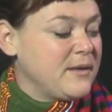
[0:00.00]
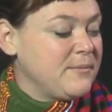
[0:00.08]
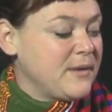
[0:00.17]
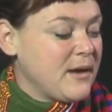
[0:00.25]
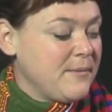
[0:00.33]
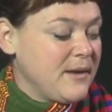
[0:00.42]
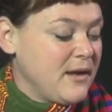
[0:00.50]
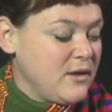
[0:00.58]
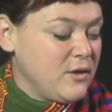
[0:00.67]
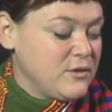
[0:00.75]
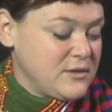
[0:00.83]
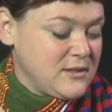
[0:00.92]
becoming
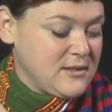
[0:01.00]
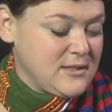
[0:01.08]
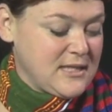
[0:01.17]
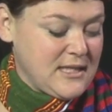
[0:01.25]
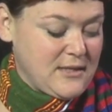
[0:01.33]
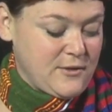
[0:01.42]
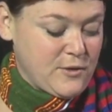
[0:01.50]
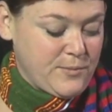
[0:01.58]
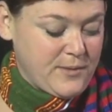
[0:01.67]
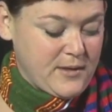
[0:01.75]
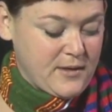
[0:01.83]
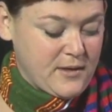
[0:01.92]
close to the
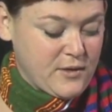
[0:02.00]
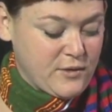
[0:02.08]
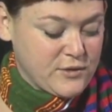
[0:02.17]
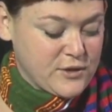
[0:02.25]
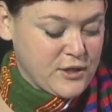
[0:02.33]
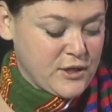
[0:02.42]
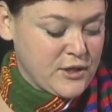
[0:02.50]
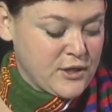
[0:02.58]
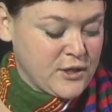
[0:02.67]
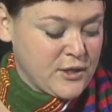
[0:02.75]
Ethiopian culture.